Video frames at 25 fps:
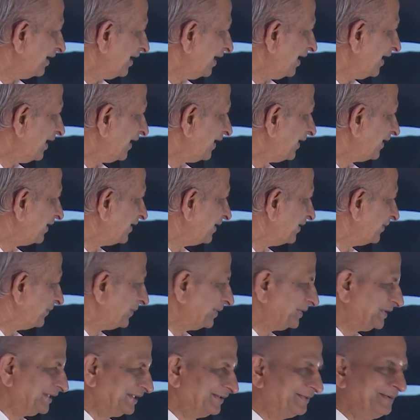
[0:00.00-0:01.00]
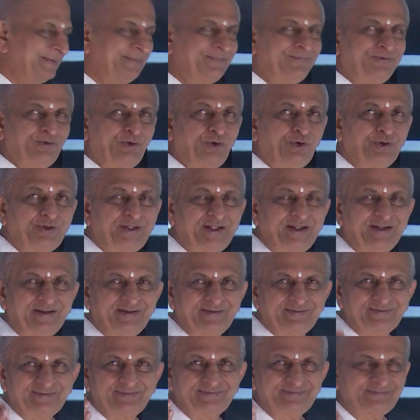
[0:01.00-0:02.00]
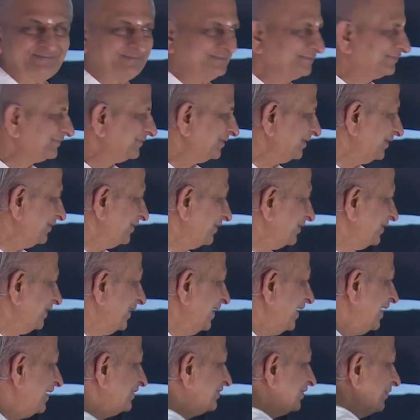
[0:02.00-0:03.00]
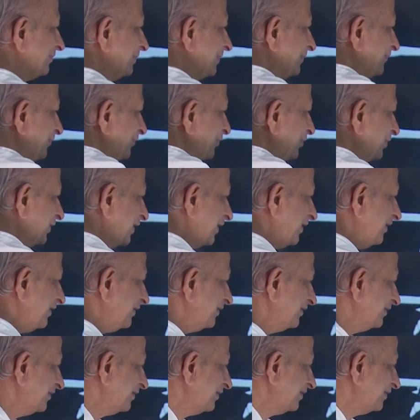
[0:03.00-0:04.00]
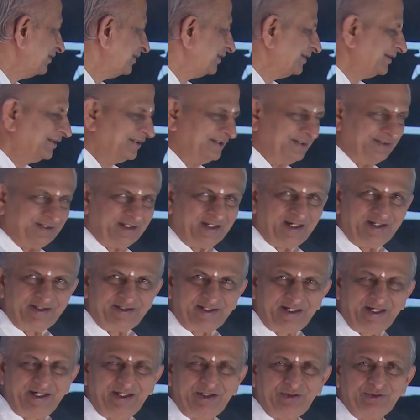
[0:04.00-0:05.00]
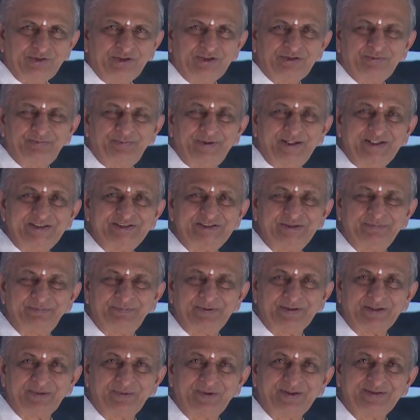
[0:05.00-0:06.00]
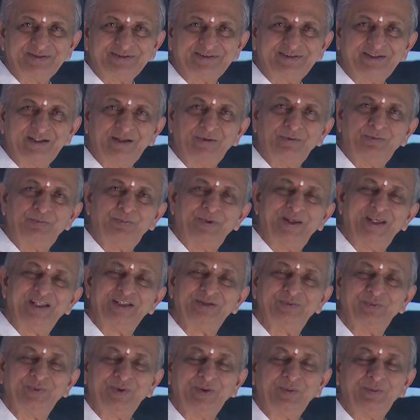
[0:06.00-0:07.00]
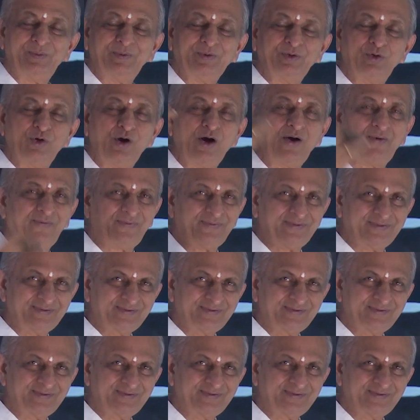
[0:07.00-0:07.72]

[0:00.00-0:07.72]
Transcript: And uh, everything will be floating. Even they also will be floating. They are tied to the spaceship, otherwise the spaceship will go off.